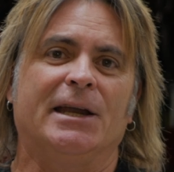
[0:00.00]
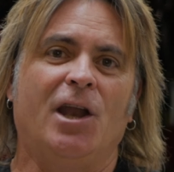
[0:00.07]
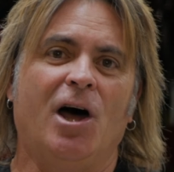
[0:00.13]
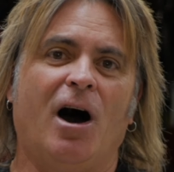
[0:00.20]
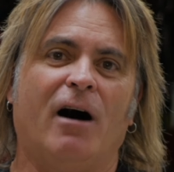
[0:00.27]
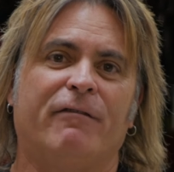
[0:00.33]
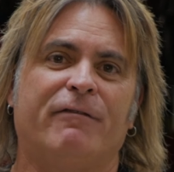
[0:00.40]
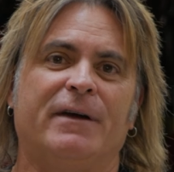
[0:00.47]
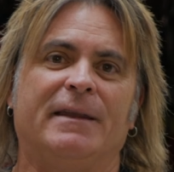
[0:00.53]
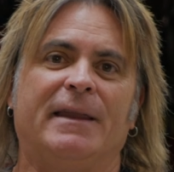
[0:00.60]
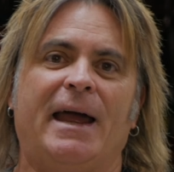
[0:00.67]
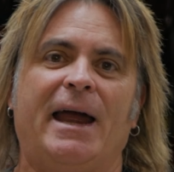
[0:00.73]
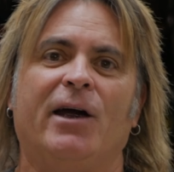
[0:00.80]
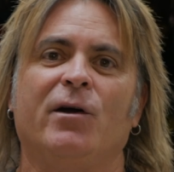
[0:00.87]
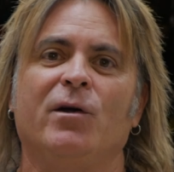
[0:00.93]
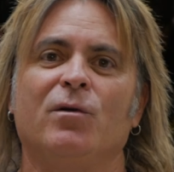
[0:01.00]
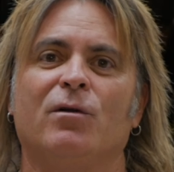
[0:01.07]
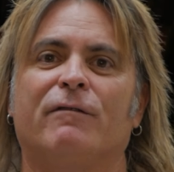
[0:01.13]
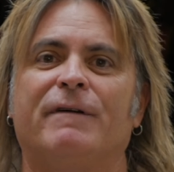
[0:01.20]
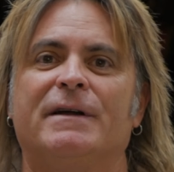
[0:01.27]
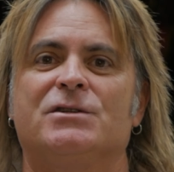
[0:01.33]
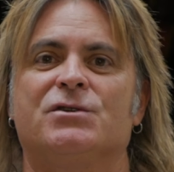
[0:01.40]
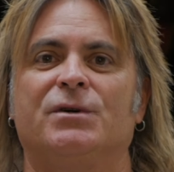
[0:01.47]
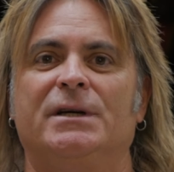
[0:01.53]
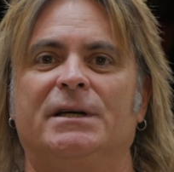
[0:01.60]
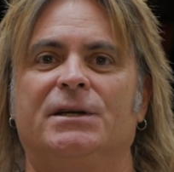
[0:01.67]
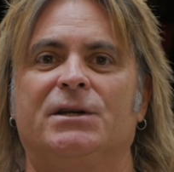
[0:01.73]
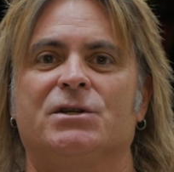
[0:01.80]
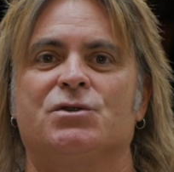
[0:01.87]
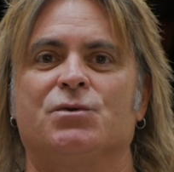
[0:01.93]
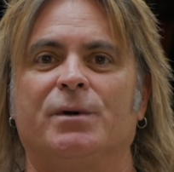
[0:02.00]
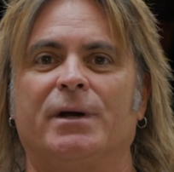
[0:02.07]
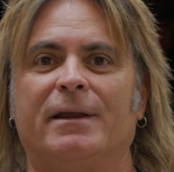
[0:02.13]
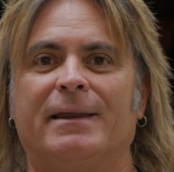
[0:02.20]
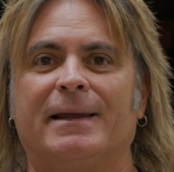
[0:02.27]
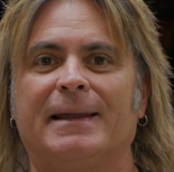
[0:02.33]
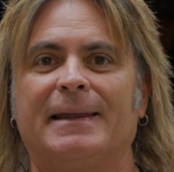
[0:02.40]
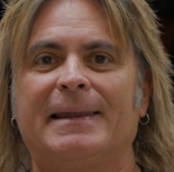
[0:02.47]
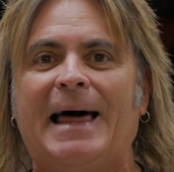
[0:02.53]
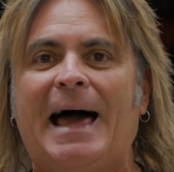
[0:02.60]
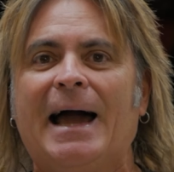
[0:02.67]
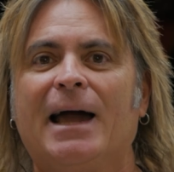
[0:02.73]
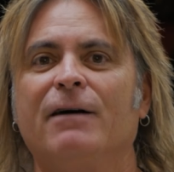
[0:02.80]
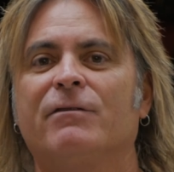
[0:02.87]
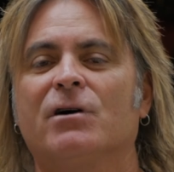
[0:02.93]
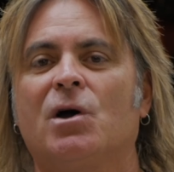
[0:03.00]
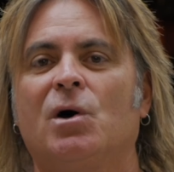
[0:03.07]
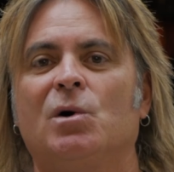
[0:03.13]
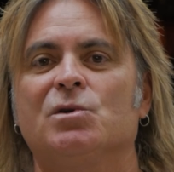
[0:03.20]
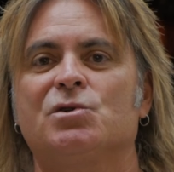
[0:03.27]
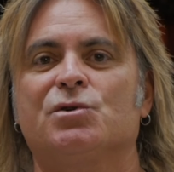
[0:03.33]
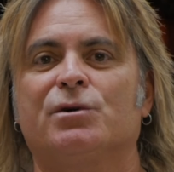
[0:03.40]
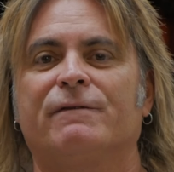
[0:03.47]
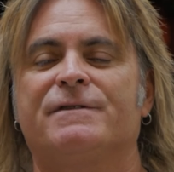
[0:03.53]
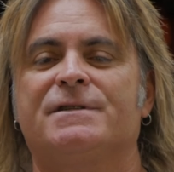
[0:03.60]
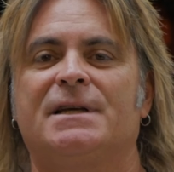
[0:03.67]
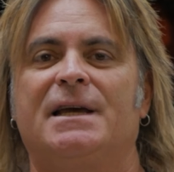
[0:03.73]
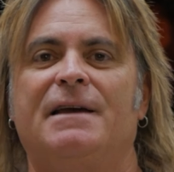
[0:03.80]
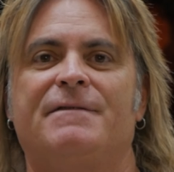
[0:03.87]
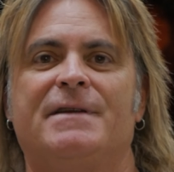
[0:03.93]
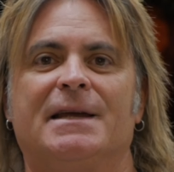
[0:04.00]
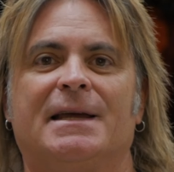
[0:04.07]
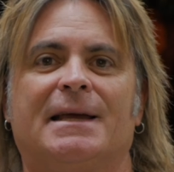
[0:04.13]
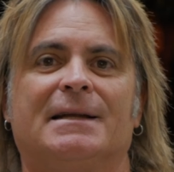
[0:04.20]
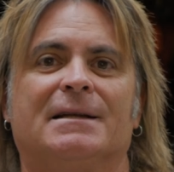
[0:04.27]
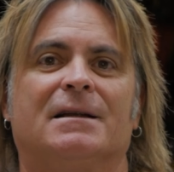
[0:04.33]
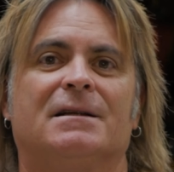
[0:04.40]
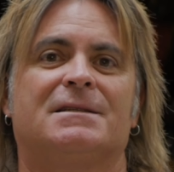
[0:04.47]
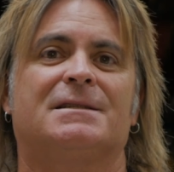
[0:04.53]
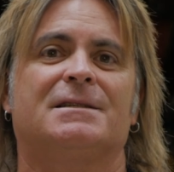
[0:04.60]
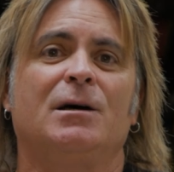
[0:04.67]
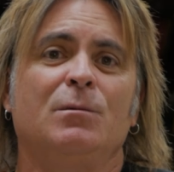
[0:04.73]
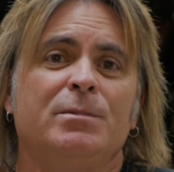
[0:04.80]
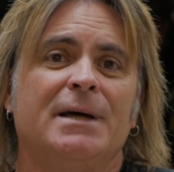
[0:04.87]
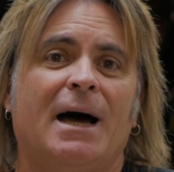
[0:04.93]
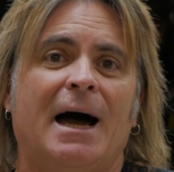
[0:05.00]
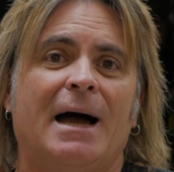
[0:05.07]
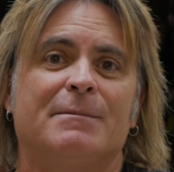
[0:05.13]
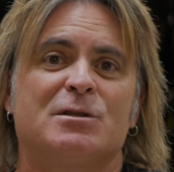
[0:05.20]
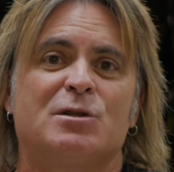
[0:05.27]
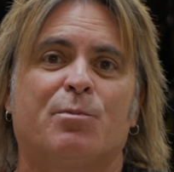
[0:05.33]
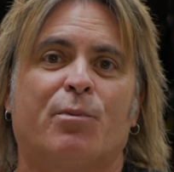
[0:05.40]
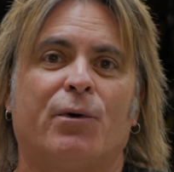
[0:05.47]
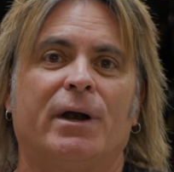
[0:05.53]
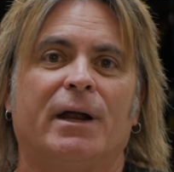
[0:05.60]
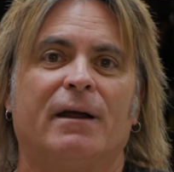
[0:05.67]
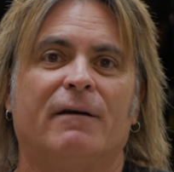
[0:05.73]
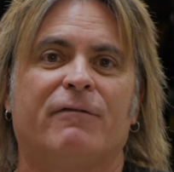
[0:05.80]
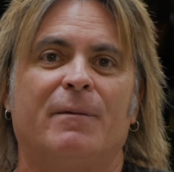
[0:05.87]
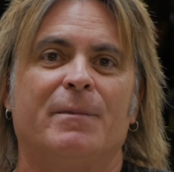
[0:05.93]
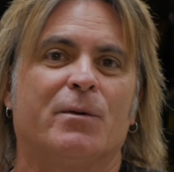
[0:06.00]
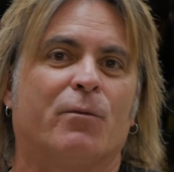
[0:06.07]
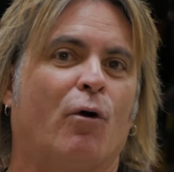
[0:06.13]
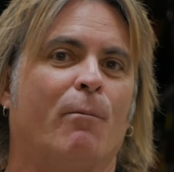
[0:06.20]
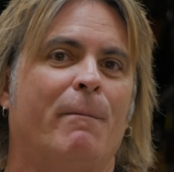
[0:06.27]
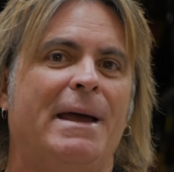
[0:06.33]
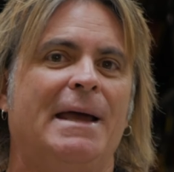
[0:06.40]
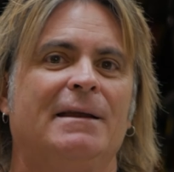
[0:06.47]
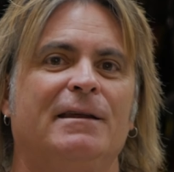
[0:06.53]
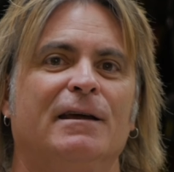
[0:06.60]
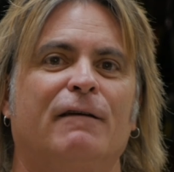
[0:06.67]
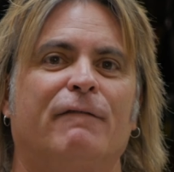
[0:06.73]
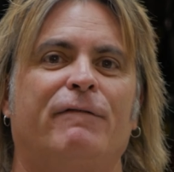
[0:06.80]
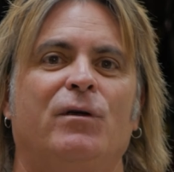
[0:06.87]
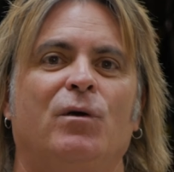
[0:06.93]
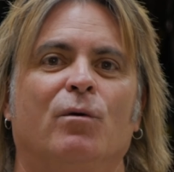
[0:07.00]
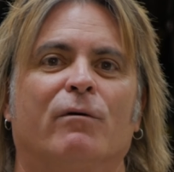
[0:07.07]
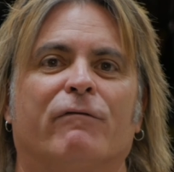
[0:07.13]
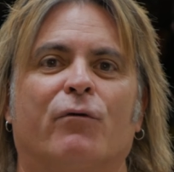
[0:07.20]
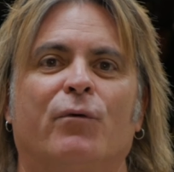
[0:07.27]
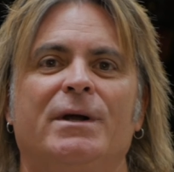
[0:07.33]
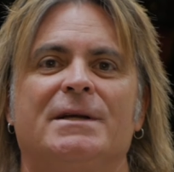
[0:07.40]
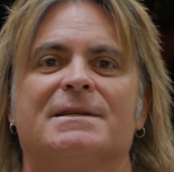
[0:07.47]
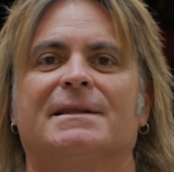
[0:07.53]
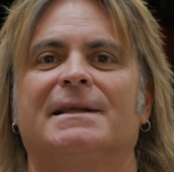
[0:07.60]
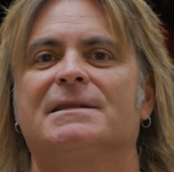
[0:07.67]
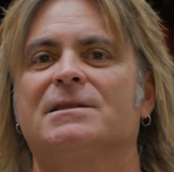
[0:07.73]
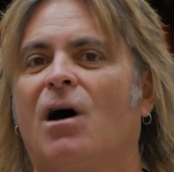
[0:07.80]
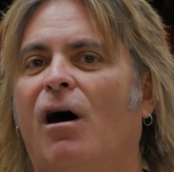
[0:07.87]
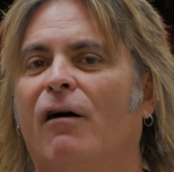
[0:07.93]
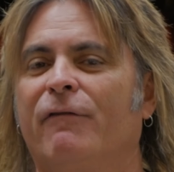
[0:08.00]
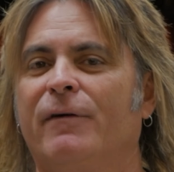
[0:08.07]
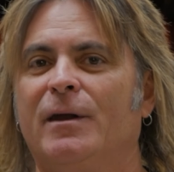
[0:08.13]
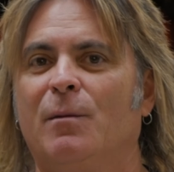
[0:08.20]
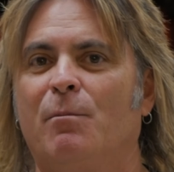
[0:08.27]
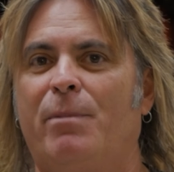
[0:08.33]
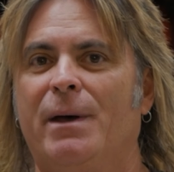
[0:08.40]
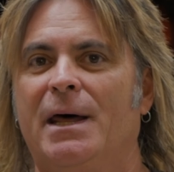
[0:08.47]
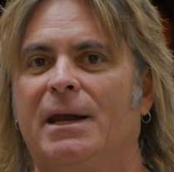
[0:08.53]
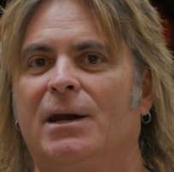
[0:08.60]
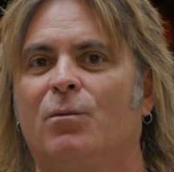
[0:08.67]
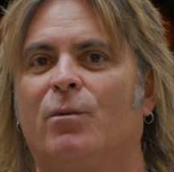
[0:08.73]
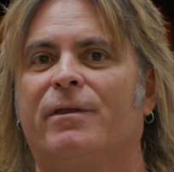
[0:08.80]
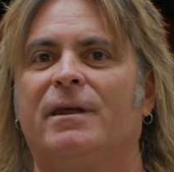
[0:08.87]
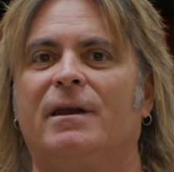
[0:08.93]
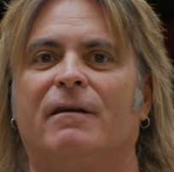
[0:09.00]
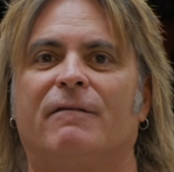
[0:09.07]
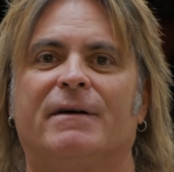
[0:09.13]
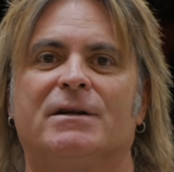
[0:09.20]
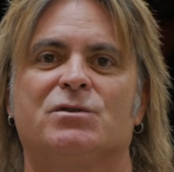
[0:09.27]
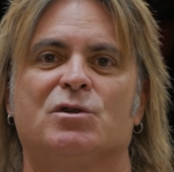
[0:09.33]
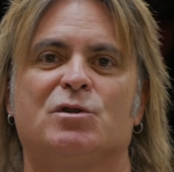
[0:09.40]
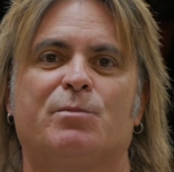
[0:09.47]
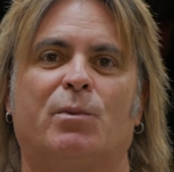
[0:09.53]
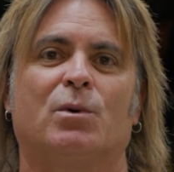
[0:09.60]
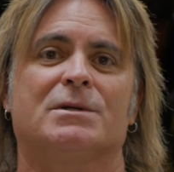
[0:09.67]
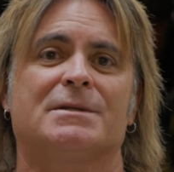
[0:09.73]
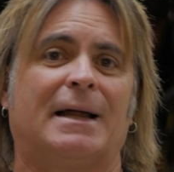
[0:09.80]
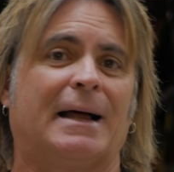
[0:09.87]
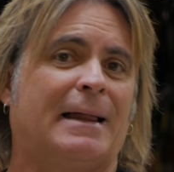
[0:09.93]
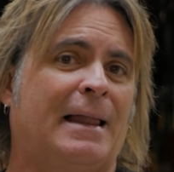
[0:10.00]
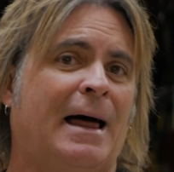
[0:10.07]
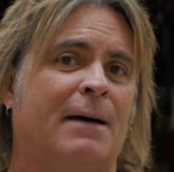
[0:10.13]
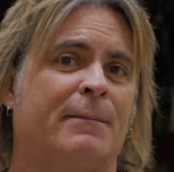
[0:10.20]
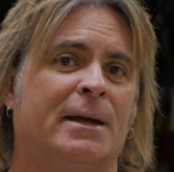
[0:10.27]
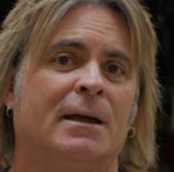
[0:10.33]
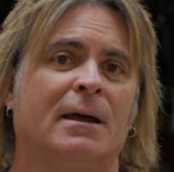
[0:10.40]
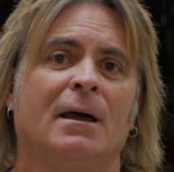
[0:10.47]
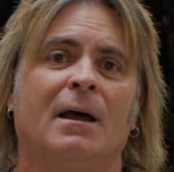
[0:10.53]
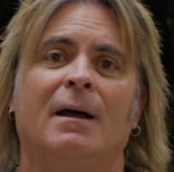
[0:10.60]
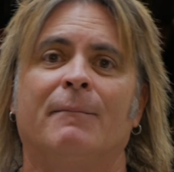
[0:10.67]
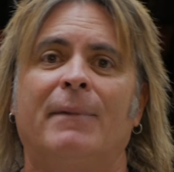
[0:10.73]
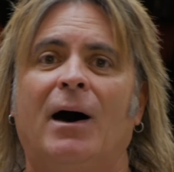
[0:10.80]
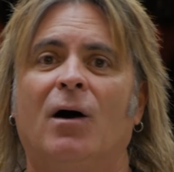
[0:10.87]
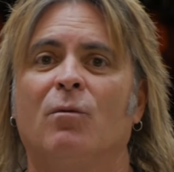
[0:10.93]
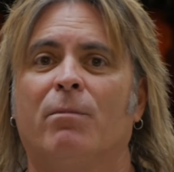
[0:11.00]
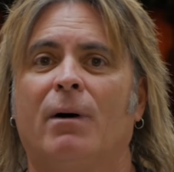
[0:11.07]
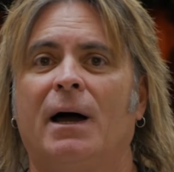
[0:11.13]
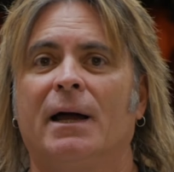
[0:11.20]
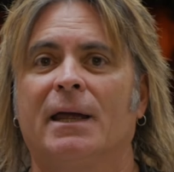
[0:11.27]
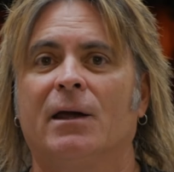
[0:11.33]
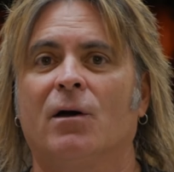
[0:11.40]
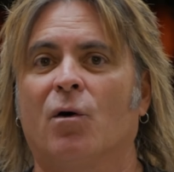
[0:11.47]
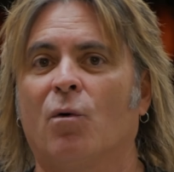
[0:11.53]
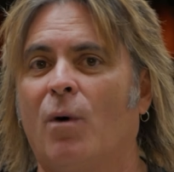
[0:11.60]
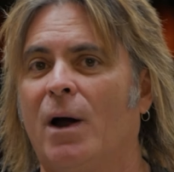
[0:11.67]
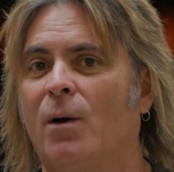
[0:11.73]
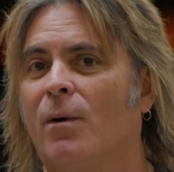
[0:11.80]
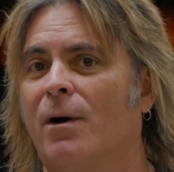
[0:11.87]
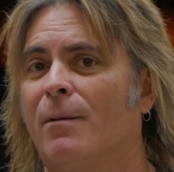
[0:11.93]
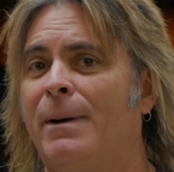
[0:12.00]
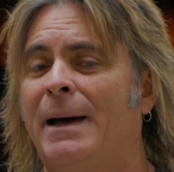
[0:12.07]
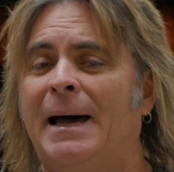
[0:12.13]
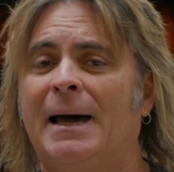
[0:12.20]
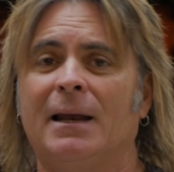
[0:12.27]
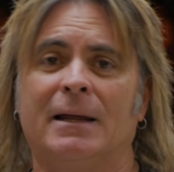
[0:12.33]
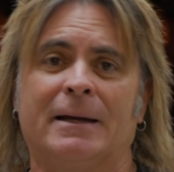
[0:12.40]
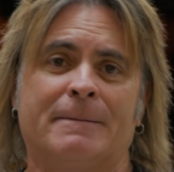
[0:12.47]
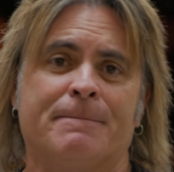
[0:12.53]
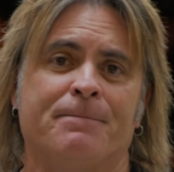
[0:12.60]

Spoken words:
enough, in the aerial adventure industry, the lack of a culture of safety can sometimes spring from the romantic view of risk that's often embedded within adventure sports like climbing, mountain biking, or whitewater paddling.